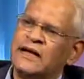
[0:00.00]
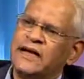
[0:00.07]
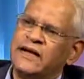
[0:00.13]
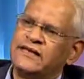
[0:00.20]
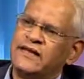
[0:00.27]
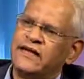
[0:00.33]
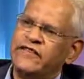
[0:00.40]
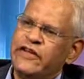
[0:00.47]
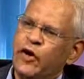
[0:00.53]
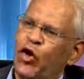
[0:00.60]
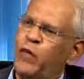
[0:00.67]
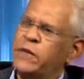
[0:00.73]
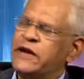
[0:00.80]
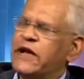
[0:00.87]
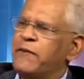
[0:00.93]
let's say we
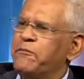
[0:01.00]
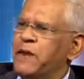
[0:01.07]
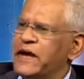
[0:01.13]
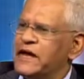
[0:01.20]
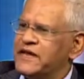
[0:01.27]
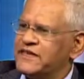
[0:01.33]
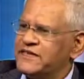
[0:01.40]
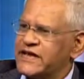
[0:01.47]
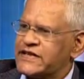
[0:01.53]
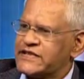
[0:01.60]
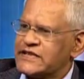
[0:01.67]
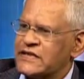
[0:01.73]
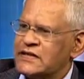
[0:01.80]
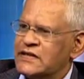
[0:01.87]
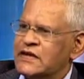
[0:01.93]
opened up mining
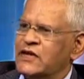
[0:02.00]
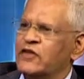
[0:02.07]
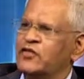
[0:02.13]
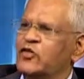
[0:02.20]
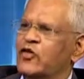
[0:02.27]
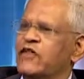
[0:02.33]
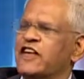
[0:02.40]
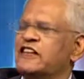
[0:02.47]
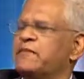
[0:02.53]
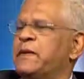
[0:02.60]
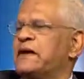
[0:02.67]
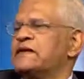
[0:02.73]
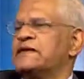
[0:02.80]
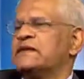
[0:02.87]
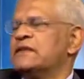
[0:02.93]
sector. So we
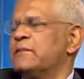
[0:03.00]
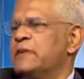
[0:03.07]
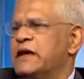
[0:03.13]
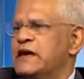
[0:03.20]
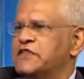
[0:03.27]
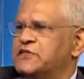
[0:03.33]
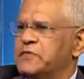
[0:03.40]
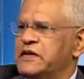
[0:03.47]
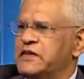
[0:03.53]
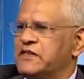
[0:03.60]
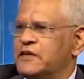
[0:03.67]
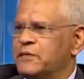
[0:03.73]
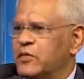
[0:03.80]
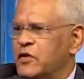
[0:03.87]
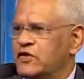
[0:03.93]
expected the BHPs,
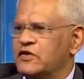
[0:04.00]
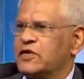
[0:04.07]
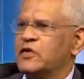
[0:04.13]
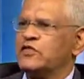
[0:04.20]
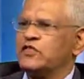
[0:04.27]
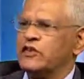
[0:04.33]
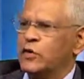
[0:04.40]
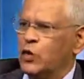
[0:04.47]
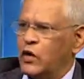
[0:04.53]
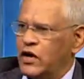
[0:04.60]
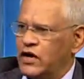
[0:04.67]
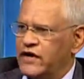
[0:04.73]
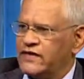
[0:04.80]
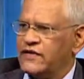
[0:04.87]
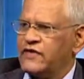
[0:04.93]
the POSCOs of the
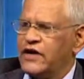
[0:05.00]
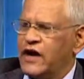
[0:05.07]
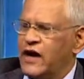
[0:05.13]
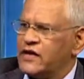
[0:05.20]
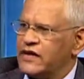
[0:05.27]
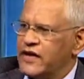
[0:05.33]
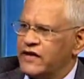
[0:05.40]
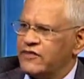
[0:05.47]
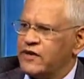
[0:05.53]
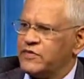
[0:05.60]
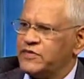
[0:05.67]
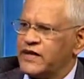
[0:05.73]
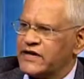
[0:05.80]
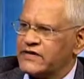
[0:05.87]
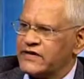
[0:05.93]
world. It's a very
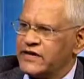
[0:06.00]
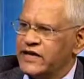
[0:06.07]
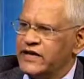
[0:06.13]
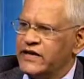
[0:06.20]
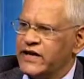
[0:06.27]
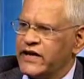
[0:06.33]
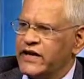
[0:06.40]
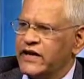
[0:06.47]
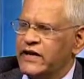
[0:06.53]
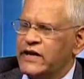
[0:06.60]
underdeveloped sector in India